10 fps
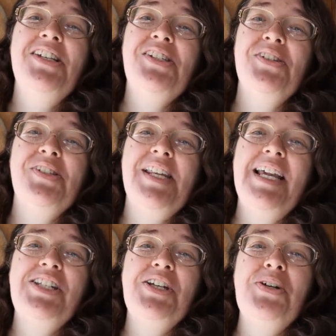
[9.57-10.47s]
So
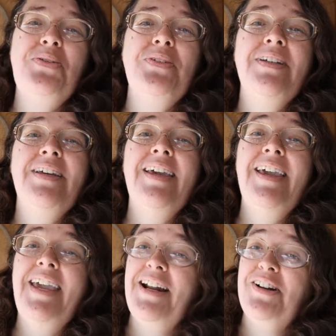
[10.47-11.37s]
stay tuned
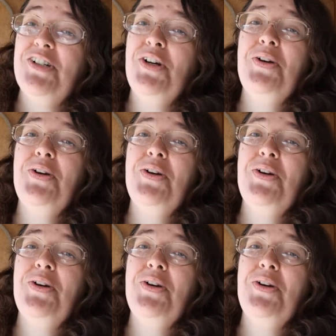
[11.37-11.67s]
and I'll show